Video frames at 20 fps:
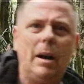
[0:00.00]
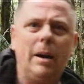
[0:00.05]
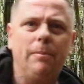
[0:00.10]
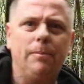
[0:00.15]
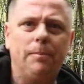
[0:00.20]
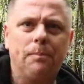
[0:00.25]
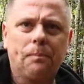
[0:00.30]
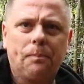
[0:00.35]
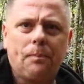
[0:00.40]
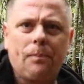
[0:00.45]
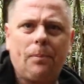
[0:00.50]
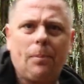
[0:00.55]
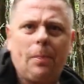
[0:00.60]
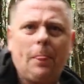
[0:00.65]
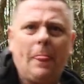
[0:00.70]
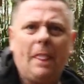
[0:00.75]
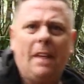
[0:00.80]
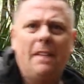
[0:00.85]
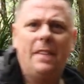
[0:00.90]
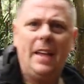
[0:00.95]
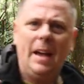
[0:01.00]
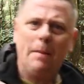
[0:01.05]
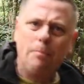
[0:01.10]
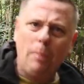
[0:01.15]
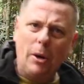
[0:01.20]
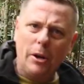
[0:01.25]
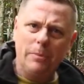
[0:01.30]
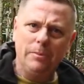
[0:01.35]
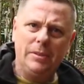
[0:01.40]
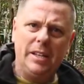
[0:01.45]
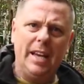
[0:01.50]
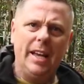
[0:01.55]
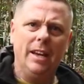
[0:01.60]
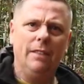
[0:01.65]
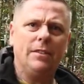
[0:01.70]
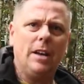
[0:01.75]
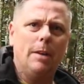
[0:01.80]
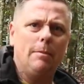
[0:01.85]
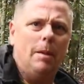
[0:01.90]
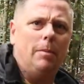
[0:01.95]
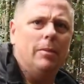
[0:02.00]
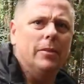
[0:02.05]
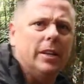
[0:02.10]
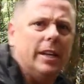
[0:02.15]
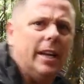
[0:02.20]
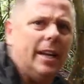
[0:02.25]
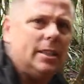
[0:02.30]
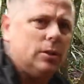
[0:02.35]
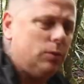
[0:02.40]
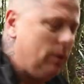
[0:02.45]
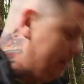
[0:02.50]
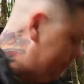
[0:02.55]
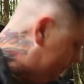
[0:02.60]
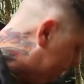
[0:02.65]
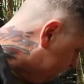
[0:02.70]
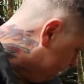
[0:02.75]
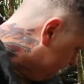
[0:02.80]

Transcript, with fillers: up that bottom tier, I've come up on the next one.